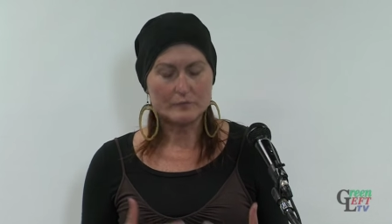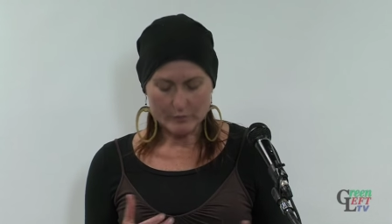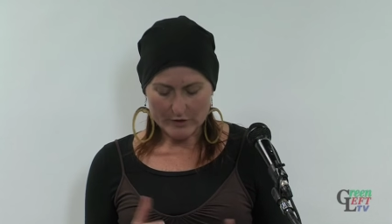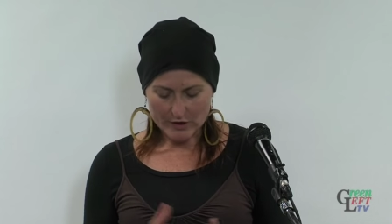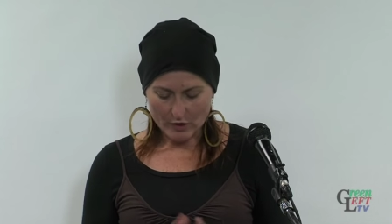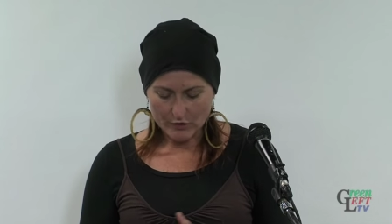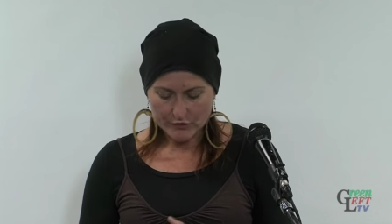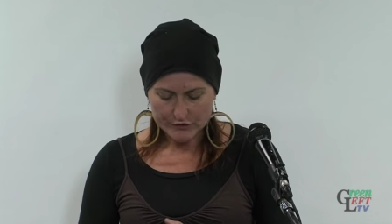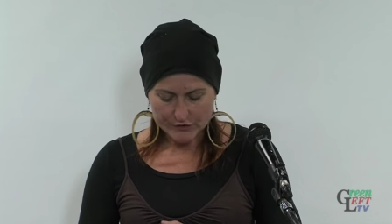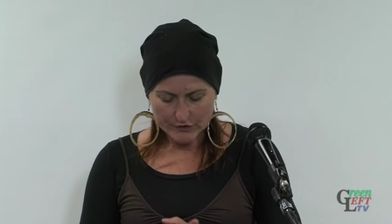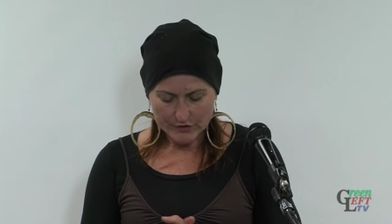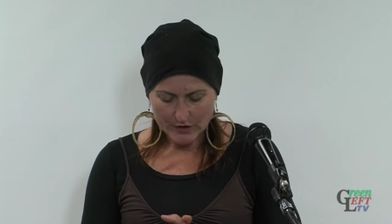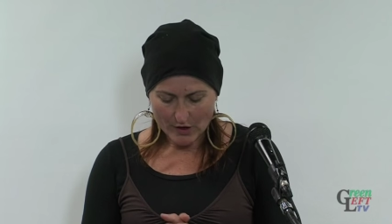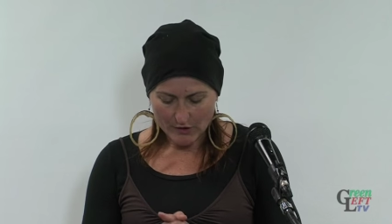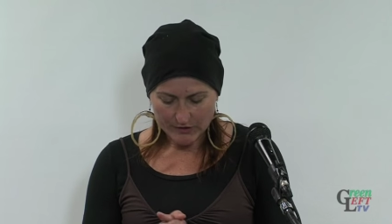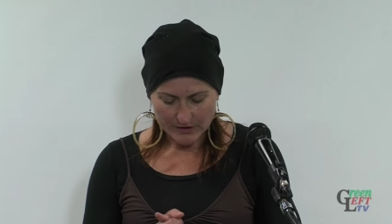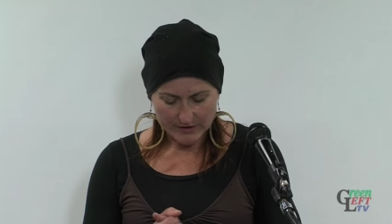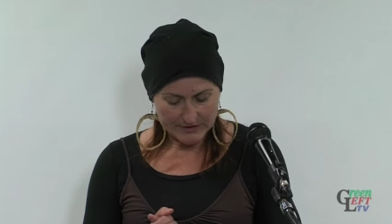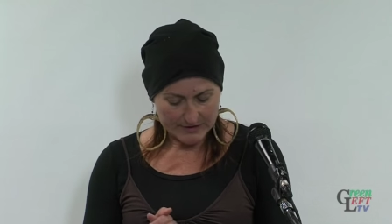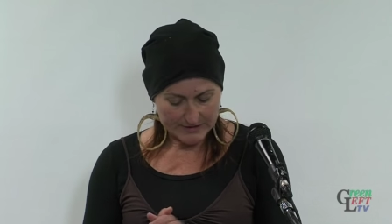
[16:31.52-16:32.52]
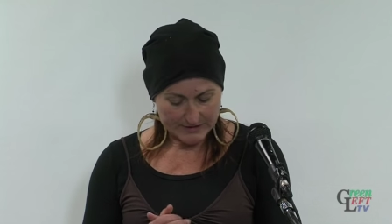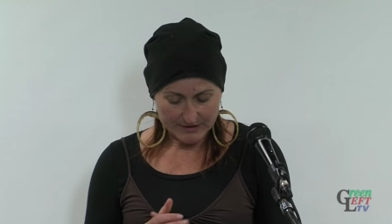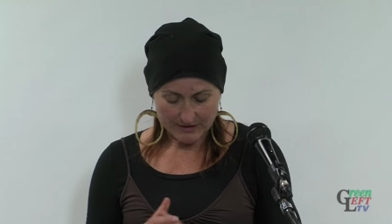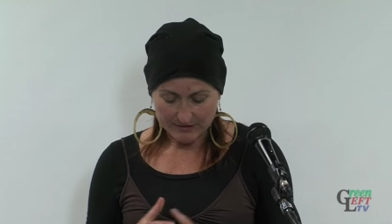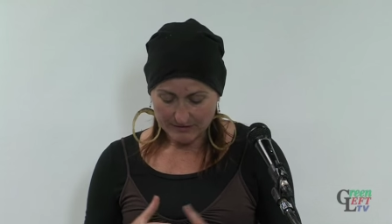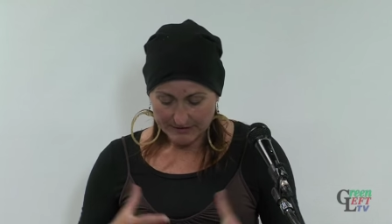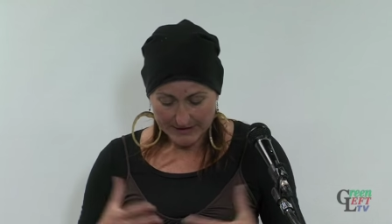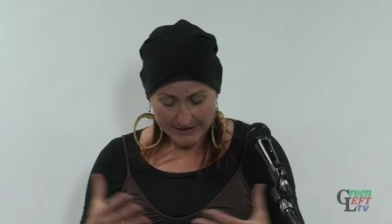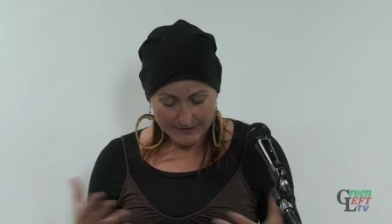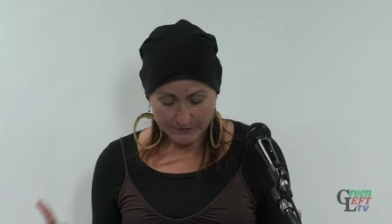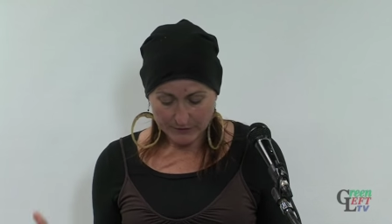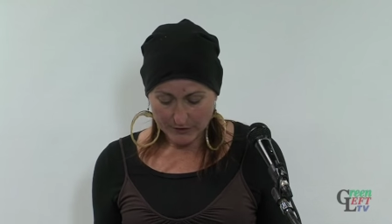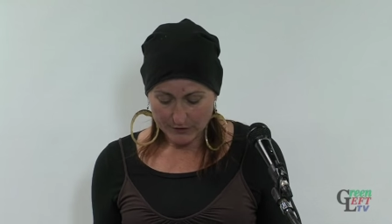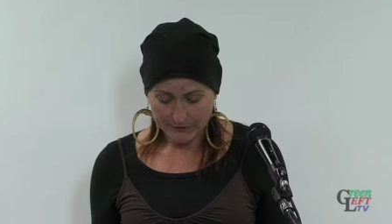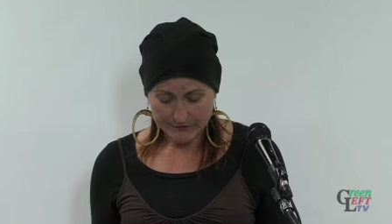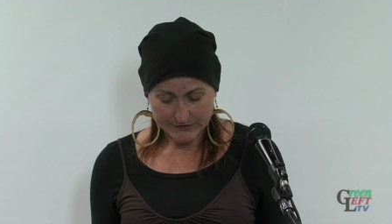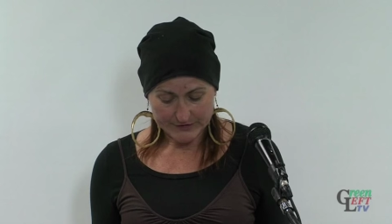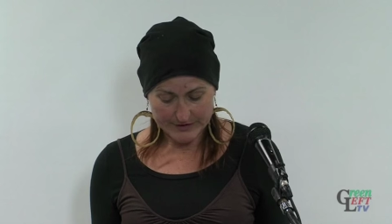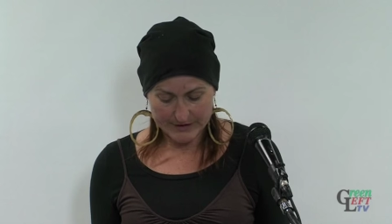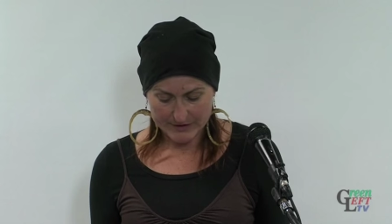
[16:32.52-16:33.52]
we also know that there's a level
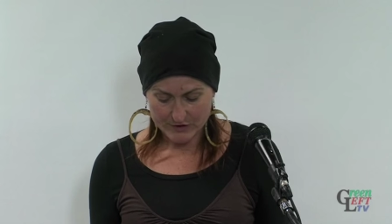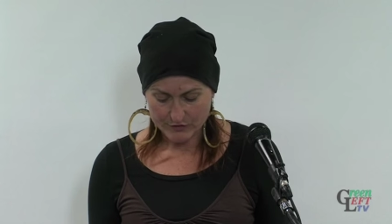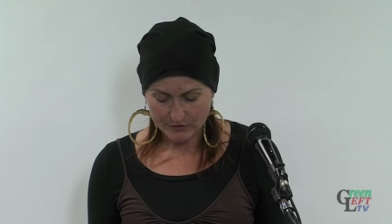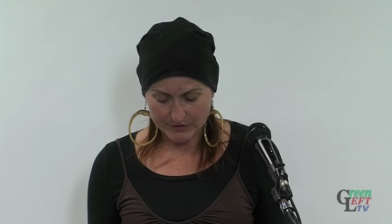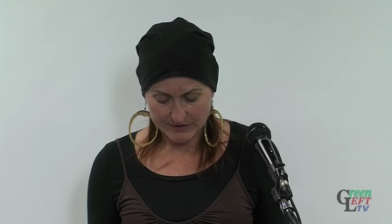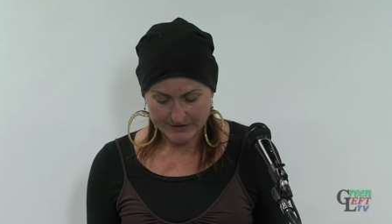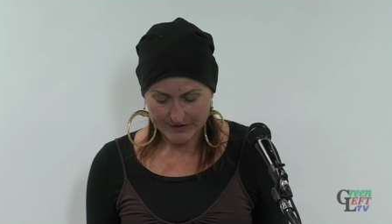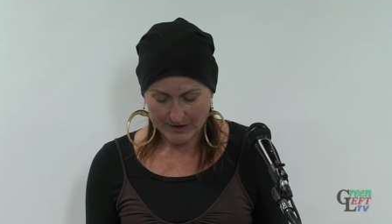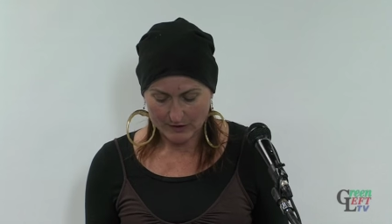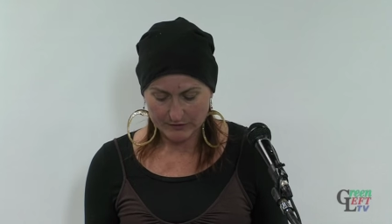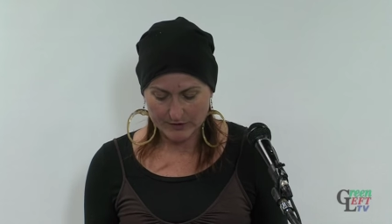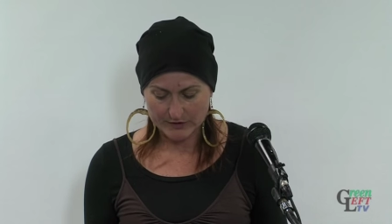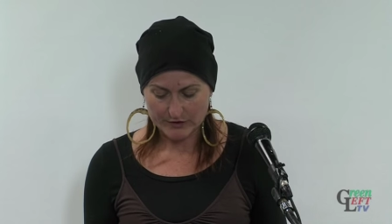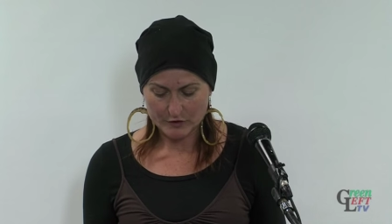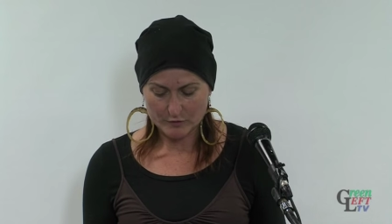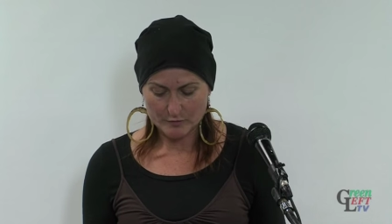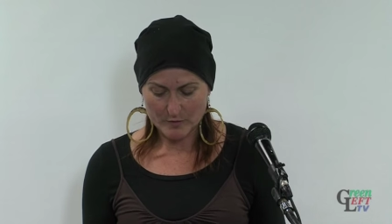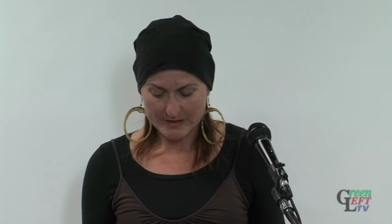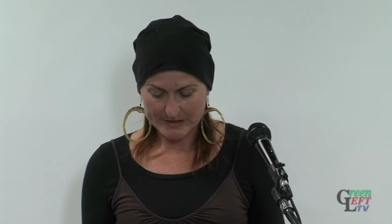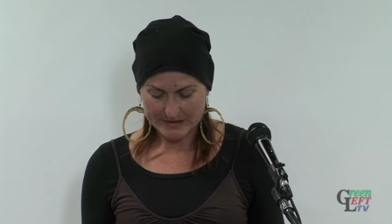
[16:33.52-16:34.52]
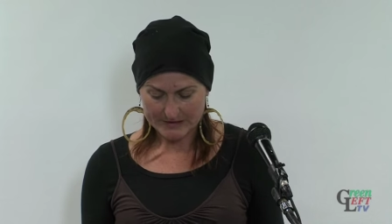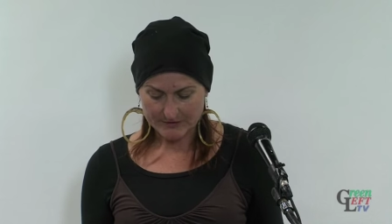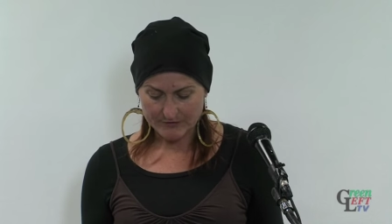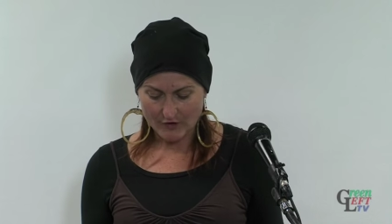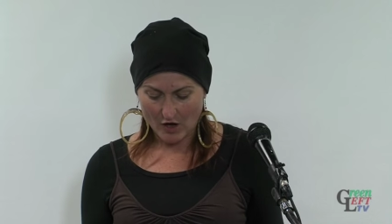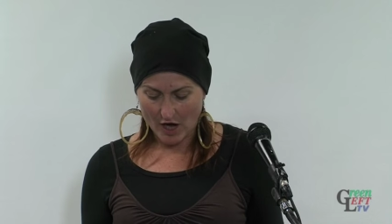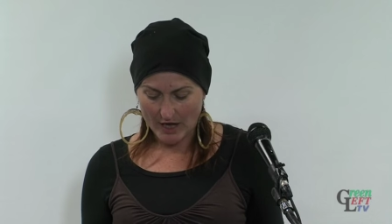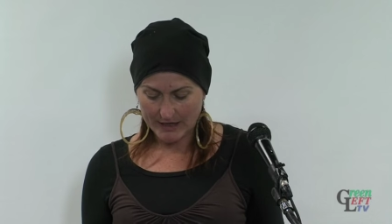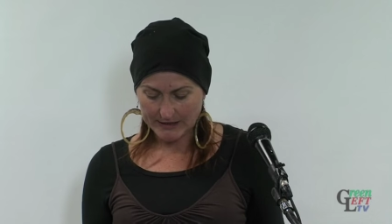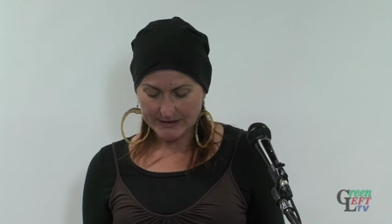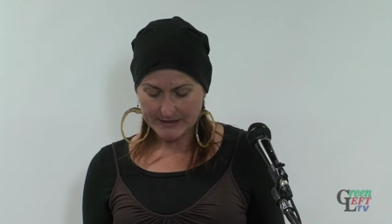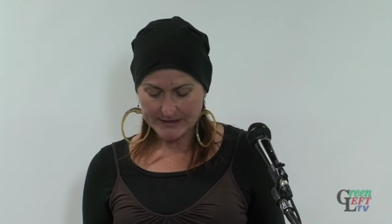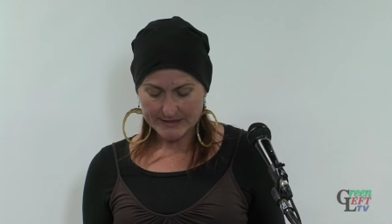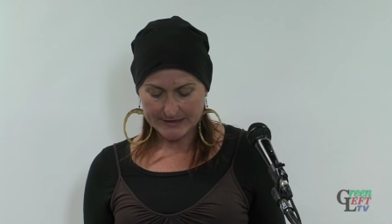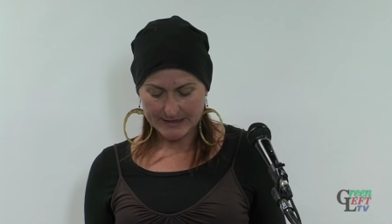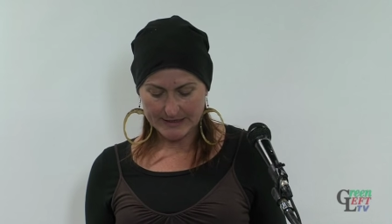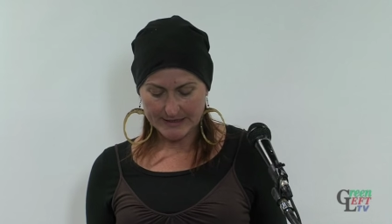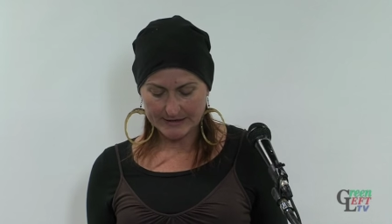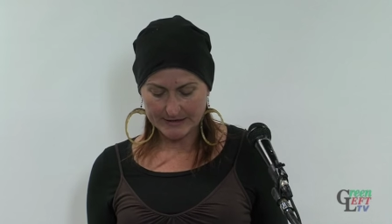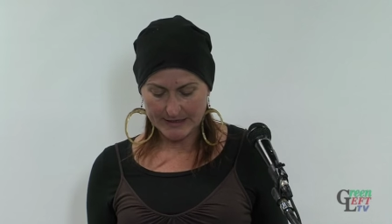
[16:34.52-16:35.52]
of sexual assault and domestic
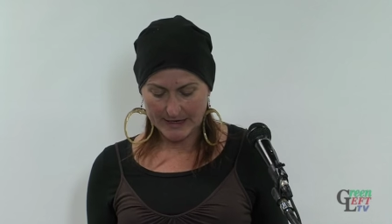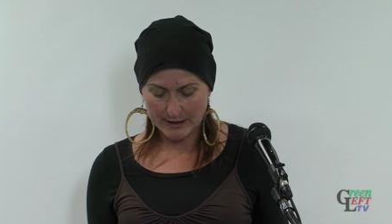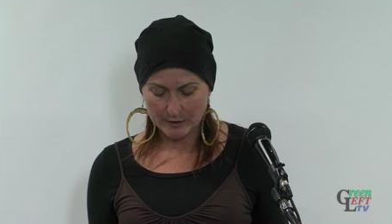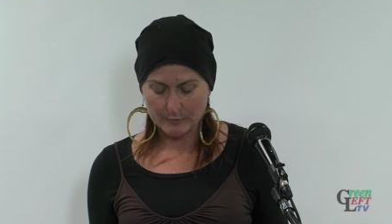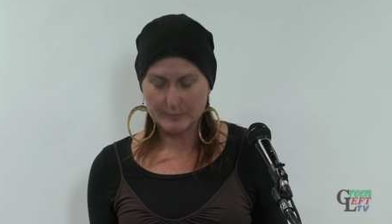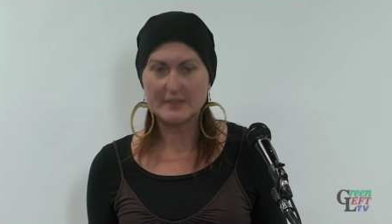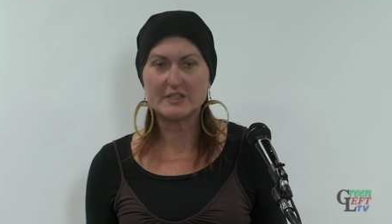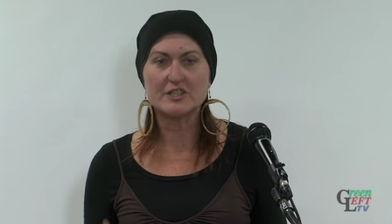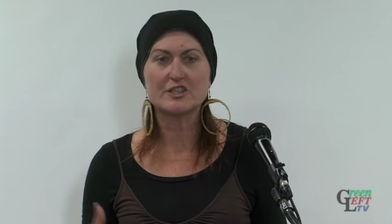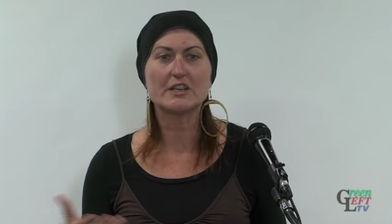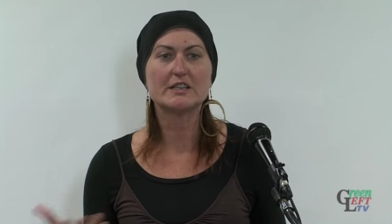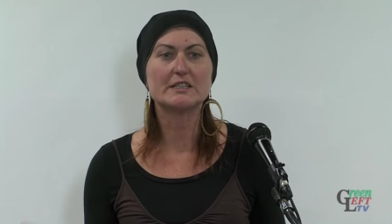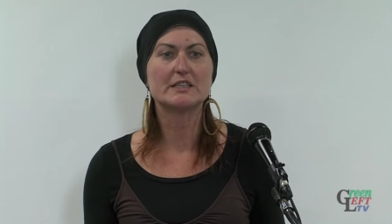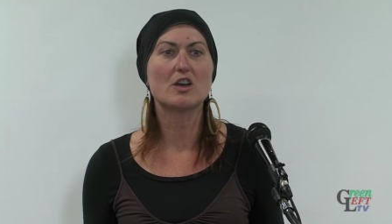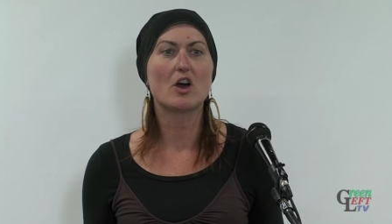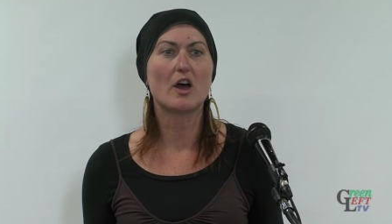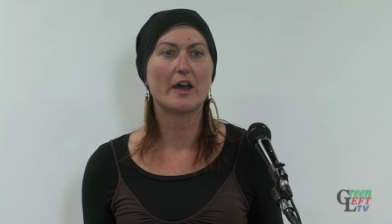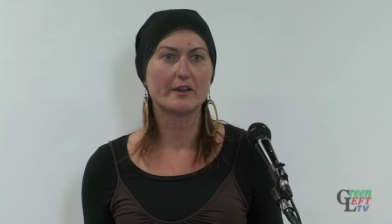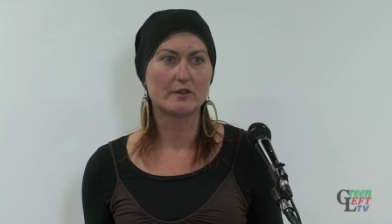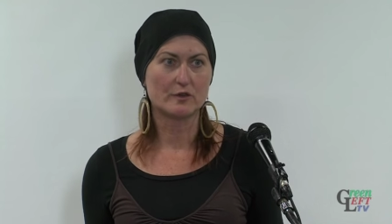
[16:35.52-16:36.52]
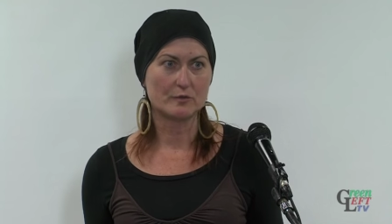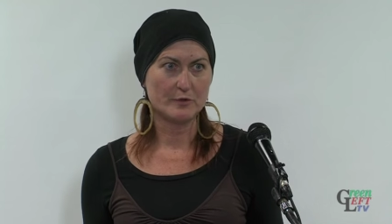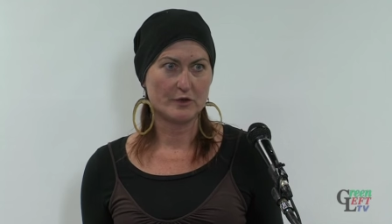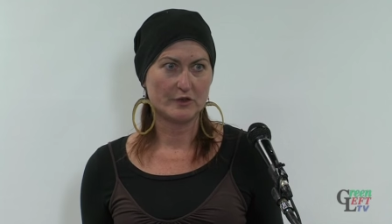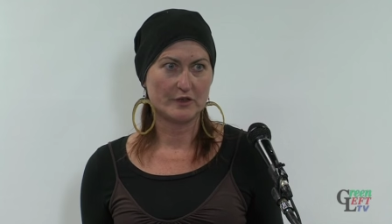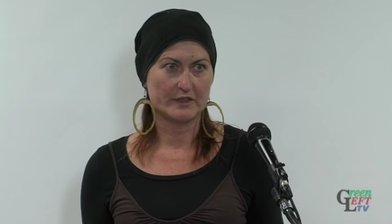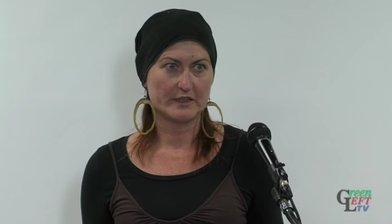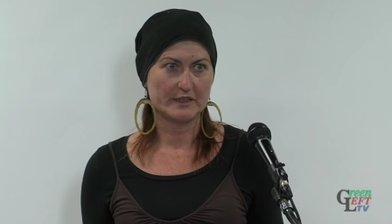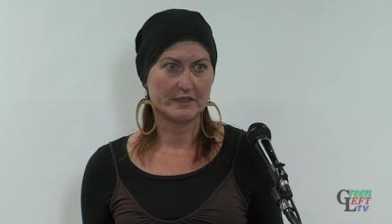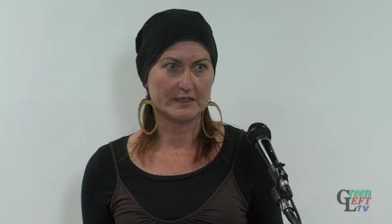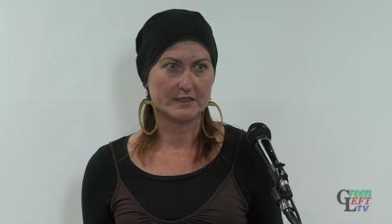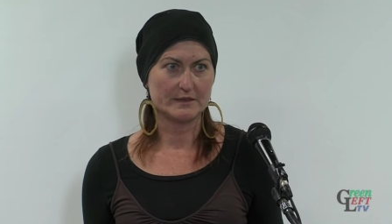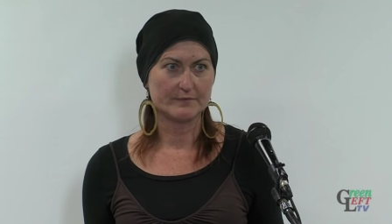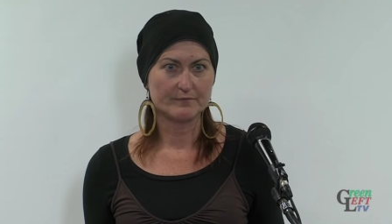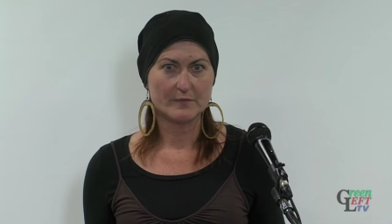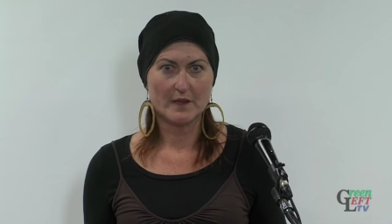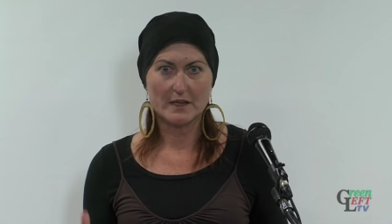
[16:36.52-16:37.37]
violence in LGBTI communities,